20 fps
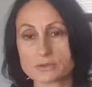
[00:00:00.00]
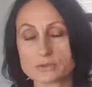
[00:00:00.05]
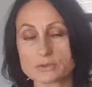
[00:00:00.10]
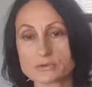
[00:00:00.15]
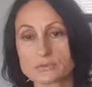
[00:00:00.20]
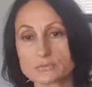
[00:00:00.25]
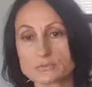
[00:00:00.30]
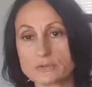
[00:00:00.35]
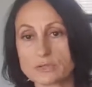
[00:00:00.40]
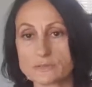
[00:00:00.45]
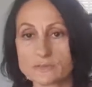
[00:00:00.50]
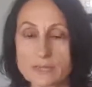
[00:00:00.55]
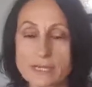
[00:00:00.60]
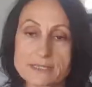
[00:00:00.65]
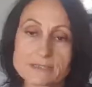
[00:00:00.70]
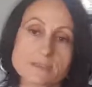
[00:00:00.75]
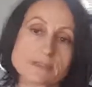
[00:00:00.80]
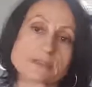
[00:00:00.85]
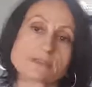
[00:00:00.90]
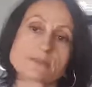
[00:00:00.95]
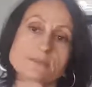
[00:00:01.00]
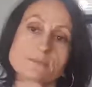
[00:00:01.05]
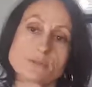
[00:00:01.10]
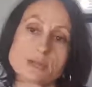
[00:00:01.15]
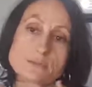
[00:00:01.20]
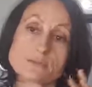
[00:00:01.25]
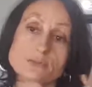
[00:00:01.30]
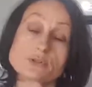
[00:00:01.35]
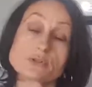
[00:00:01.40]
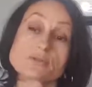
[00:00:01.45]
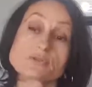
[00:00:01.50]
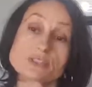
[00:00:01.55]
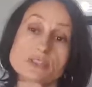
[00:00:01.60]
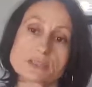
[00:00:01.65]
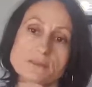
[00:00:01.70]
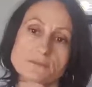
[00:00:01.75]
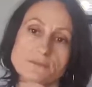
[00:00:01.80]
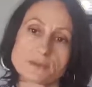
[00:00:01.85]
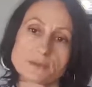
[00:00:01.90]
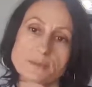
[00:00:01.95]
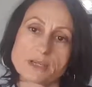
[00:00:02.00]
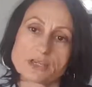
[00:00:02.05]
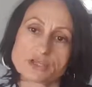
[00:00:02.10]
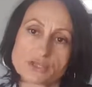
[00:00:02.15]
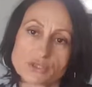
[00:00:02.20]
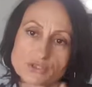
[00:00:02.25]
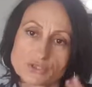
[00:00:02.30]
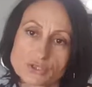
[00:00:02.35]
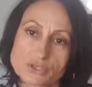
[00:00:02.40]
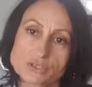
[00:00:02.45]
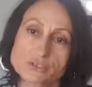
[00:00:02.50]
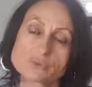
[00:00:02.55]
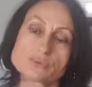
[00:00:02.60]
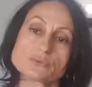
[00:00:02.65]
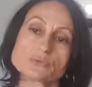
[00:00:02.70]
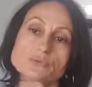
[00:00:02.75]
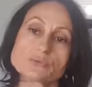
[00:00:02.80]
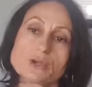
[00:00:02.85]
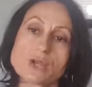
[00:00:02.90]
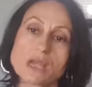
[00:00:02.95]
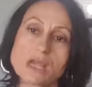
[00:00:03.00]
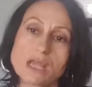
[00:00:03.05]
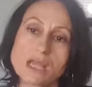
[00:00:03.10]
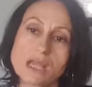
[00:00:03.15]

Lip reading: to invaders by producing inflammation, trying to